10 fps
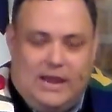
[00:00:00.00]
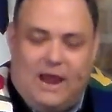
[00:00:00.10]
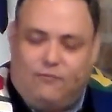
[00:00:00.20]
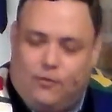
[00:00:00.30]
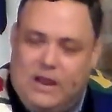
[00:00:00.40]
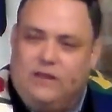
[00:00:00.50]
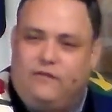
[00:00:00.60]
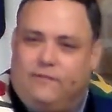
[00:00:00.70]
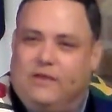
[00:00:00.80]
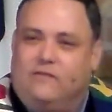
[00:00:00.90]
And after
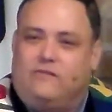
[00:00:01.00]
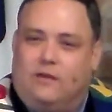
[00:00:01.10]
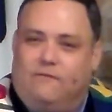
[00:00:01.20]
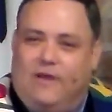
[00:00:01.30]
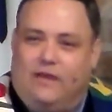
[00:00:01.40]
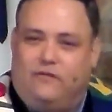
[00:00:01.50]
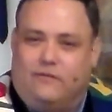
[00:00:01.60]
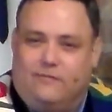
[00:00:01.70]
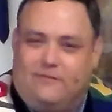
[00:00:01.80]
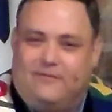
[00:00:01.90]
each of these
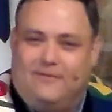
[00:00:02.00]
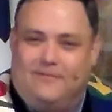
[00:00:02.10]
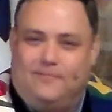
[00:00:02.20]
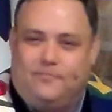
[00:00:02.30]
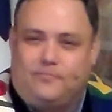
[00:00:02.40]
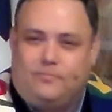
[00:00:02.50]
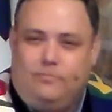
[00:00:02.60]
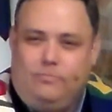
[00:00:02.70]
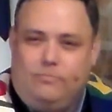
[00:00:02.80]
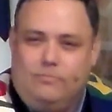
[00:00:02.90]
confessions,
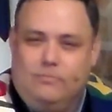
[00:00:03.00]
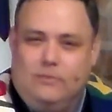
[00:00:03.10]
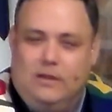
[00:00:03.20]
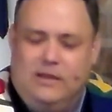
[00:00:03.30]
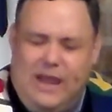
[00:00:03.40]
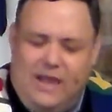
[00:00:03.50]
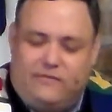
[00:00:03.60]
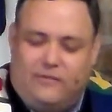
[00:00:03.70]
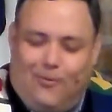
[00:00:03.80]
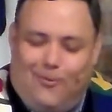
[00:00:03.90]

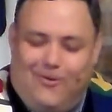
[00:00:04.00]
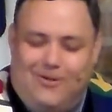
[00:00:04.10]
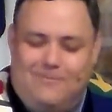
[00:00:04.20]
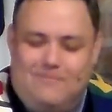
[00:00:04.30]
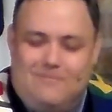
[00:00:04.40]
yes, Lord,